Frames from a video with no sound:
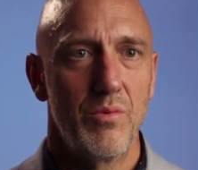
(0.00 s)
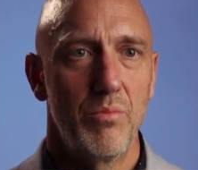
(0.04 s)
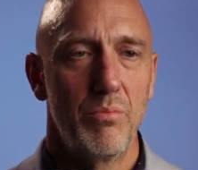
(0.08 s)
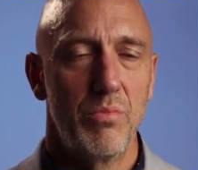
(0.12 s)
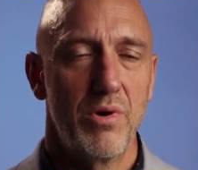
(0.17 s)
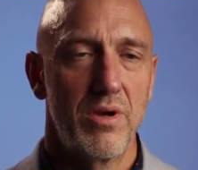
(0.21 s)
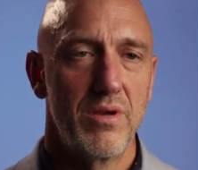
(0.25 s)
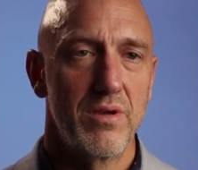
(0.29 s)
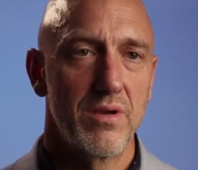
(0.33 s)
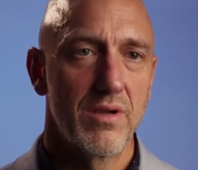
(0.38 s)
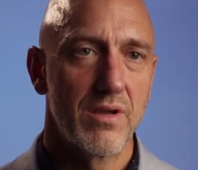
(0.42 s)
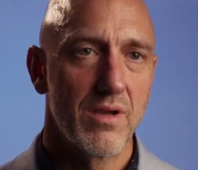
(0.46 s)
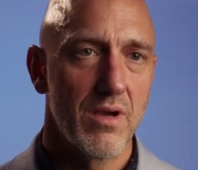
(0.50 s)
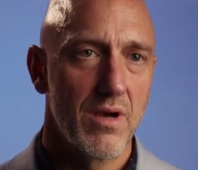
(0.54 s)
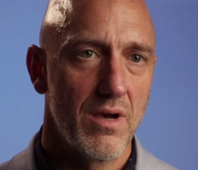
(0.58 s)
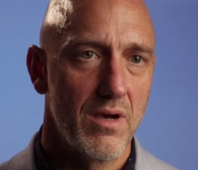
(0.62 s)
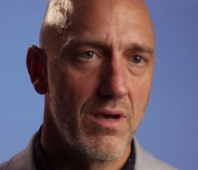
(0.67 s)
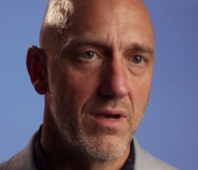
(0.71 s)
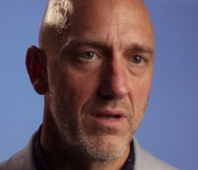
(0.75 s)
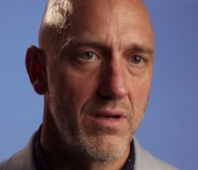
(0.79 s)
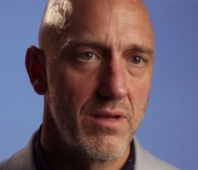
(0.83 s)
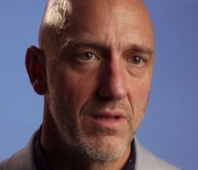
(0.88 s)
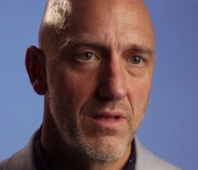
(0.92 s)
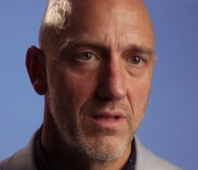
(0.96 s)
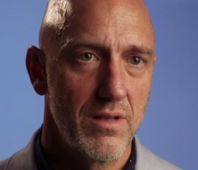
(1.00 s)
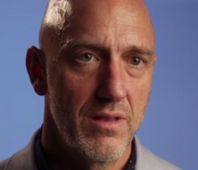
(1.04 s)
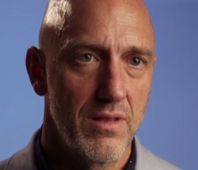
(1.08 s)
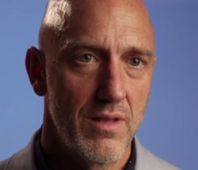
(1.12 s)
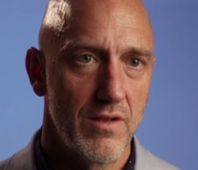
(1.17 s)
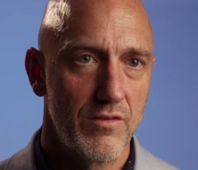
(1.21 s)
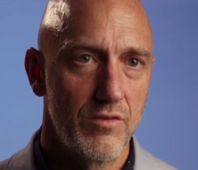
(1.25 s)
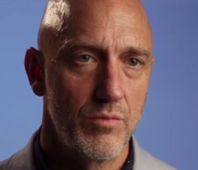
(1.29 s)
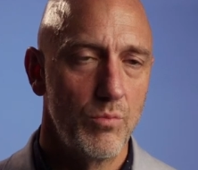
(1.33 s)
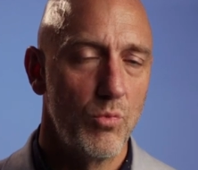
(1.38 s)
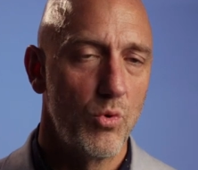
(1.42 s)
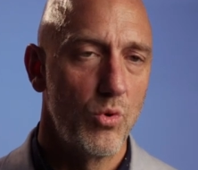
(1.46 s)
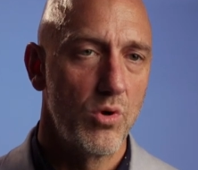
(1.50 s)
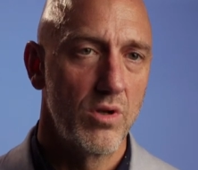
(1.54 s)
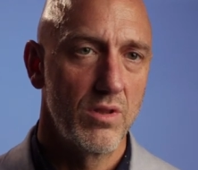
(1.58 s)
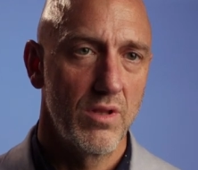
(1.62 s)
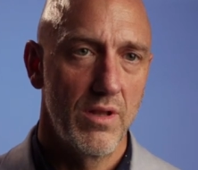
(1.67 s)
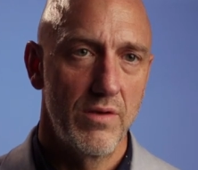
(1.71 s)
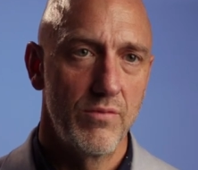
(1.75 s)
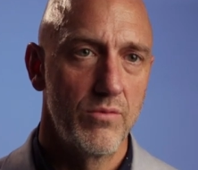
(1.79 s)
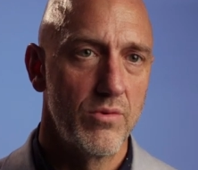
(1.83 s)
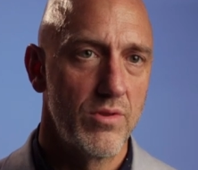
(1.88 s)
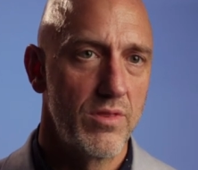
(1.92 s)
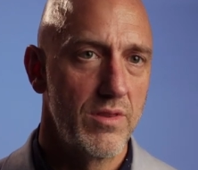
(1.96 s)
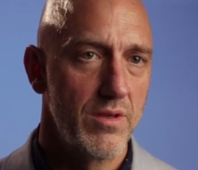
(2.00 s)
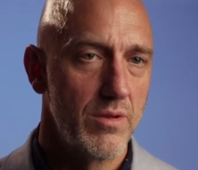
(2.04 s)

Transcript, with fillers: by a God that's more in love with